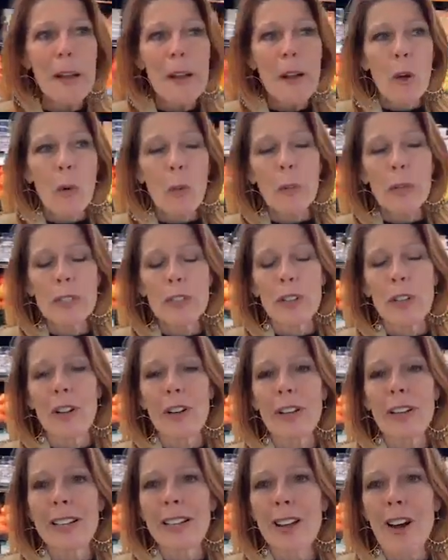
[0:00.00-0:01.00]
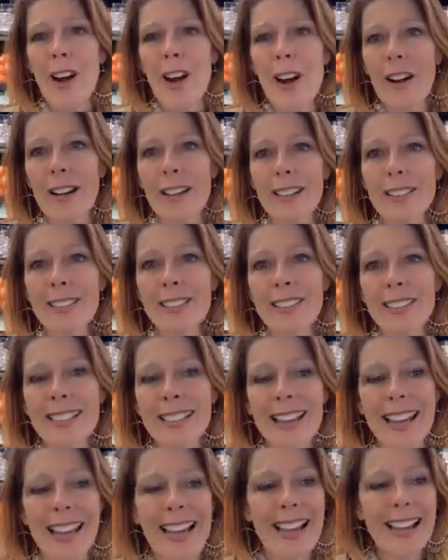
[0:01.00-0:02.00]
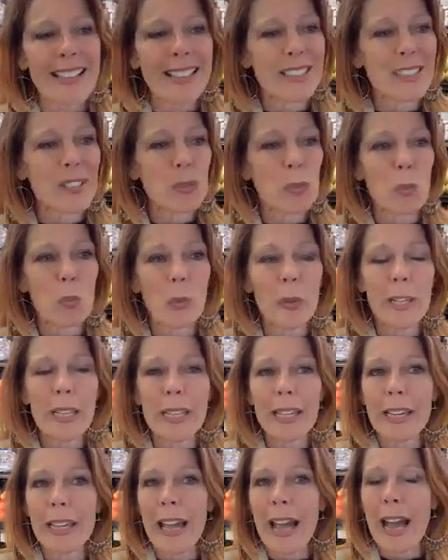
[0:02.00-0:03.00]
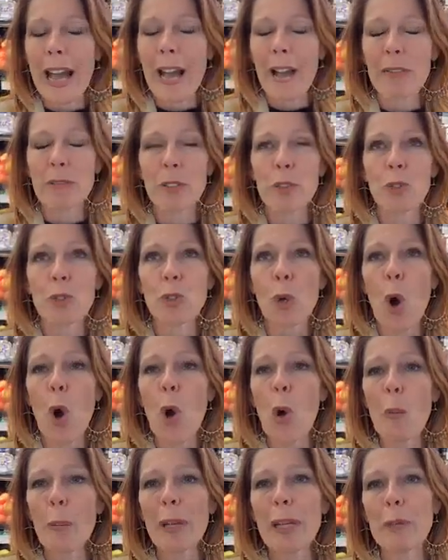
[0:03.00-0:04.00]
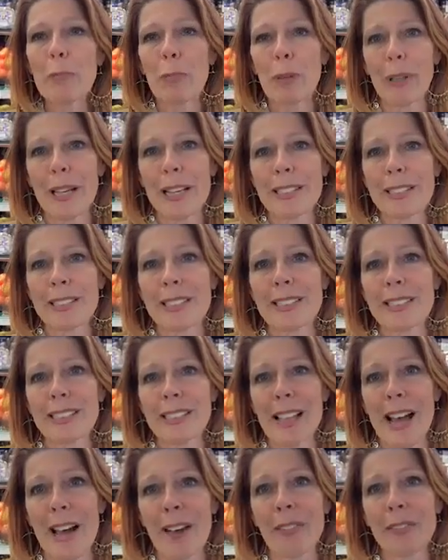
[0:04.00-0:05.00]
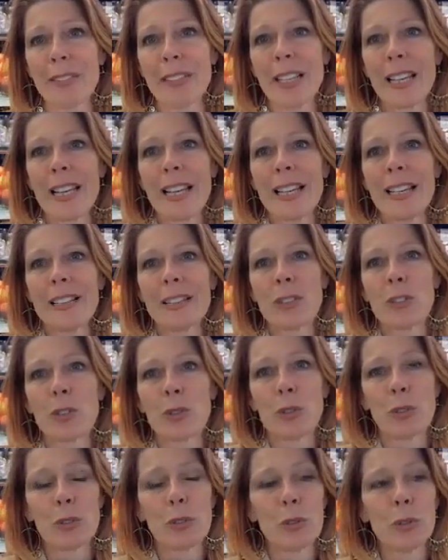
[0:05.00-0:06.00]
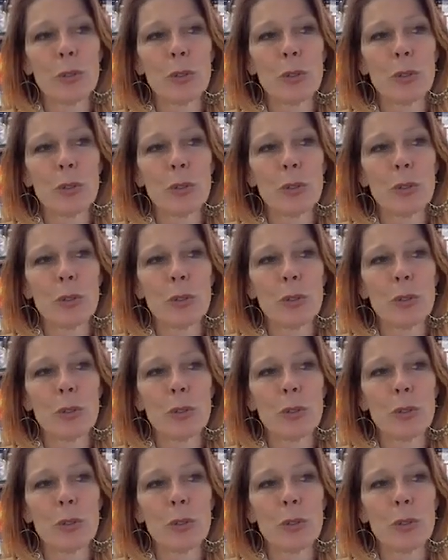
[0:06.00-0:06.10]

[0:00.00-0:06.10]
We started in August, and we have so many places left to